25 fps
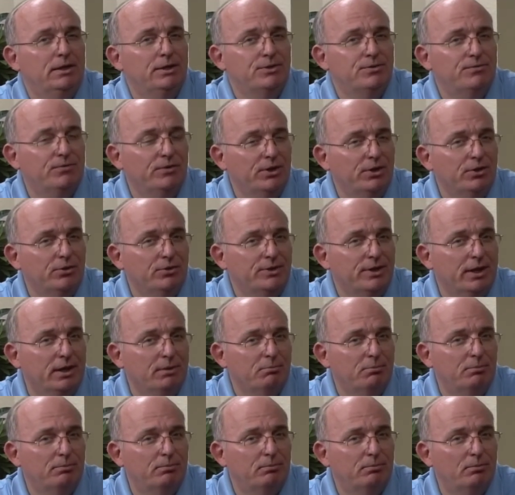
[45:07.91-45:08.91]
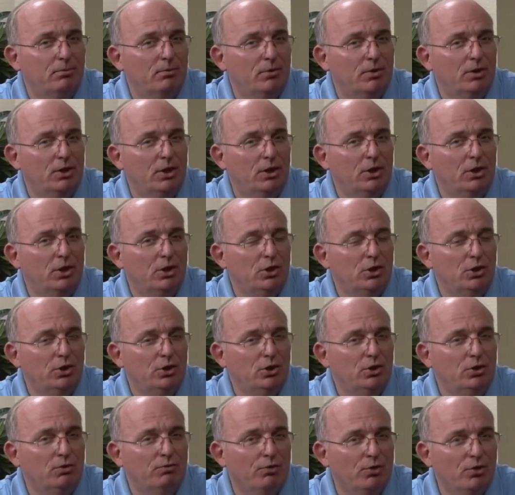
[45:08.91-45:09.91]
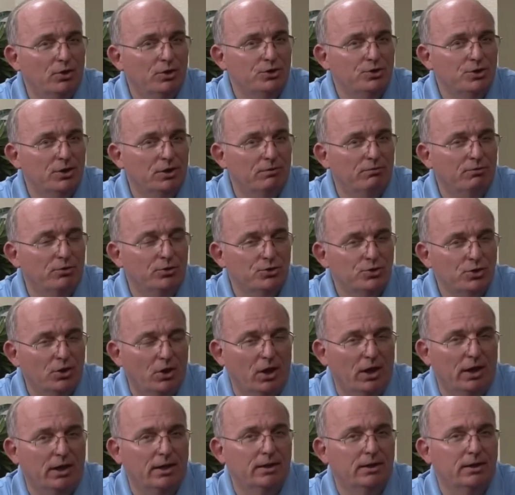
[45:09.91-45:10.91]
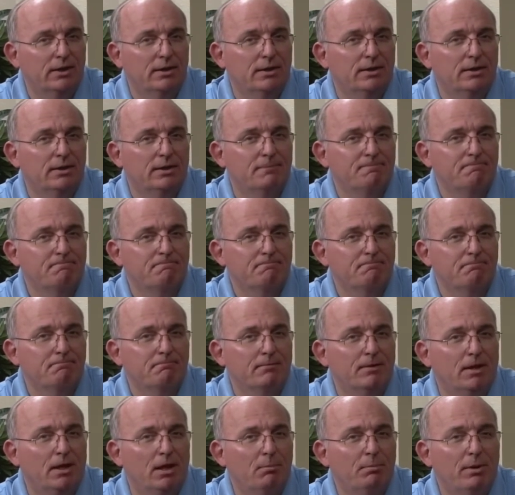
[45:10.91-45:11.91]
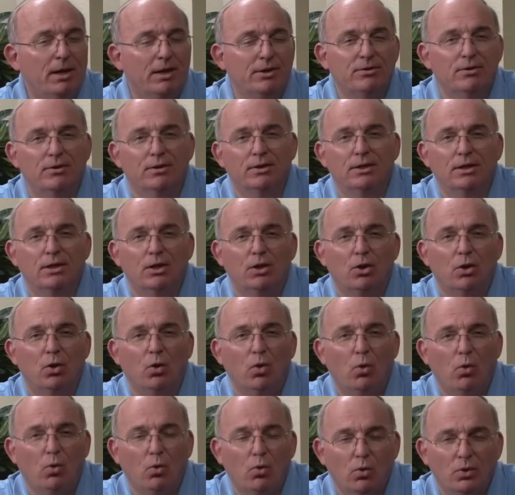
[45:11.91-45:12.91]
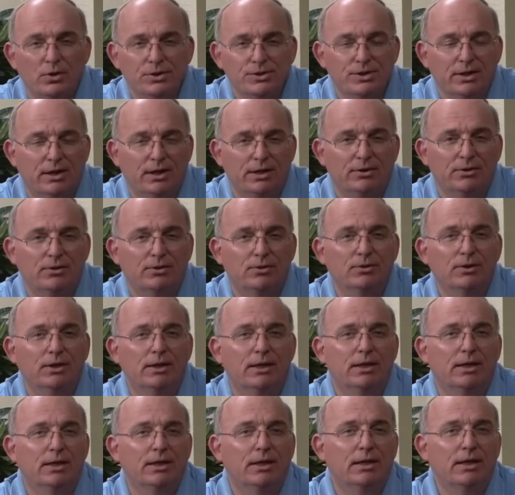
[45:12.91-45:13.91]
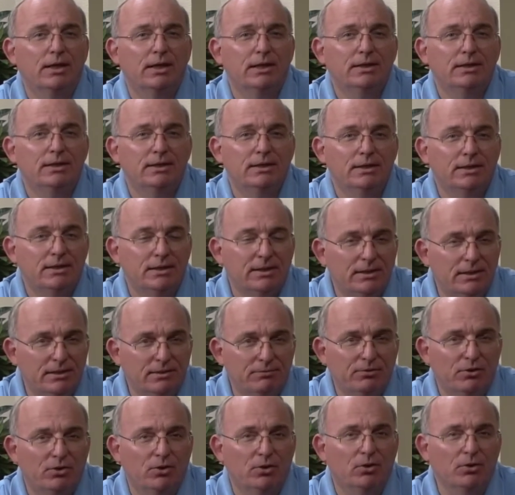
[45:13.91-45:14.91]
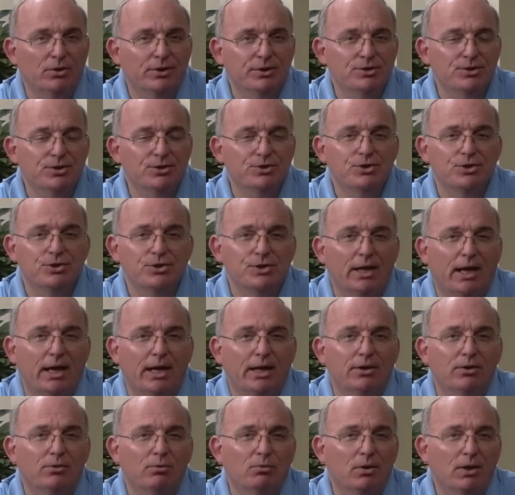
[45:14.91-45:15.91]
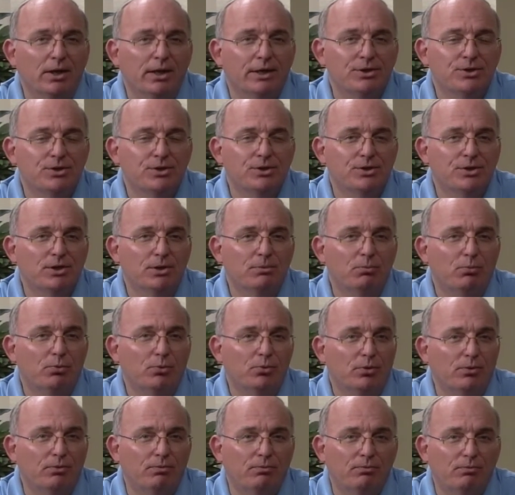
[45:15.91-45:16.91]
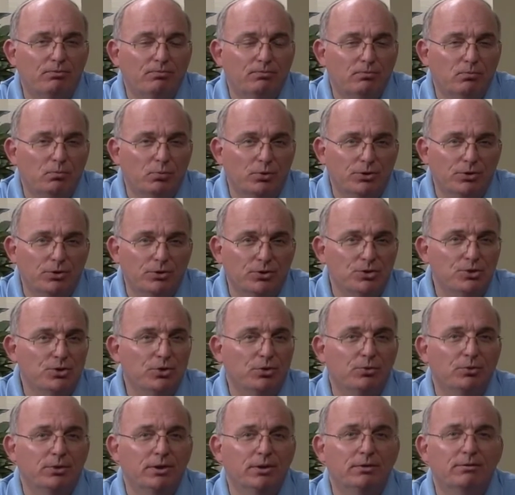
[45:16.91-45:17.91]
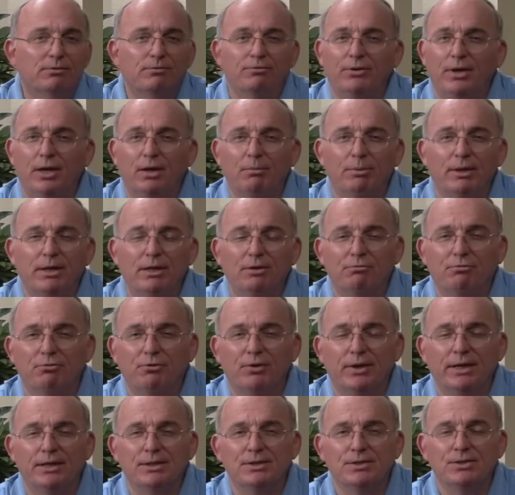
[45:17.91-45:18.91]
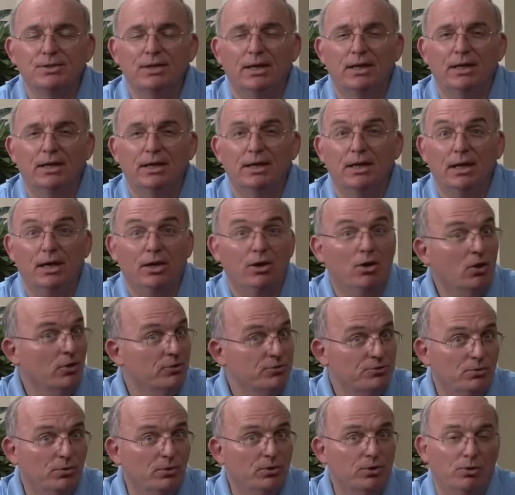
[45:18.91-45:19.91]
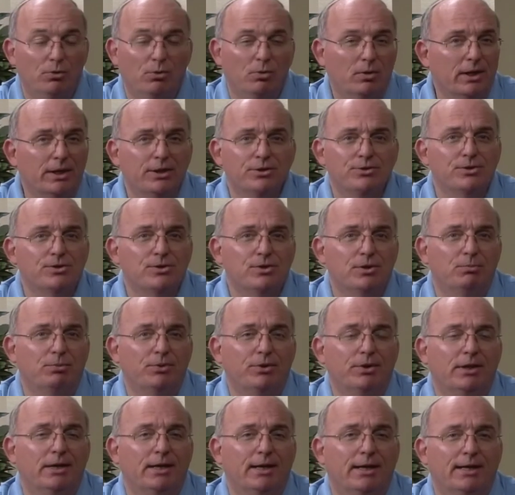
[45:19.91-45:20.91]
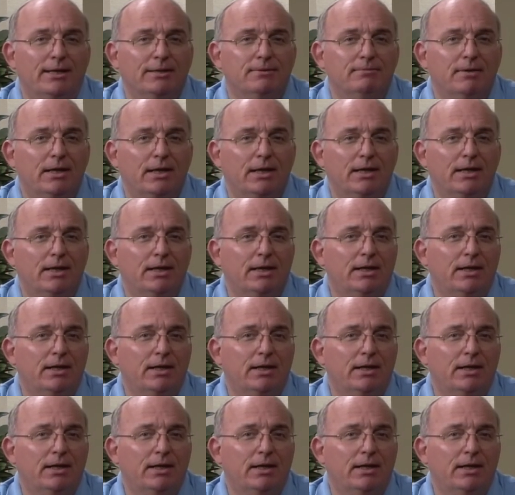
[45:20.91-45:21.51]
In this videotape, you've heard Jennifer talk about the horizontal difficulties that she's had in relationship with her children, family, and friends, and also in her relationship with God.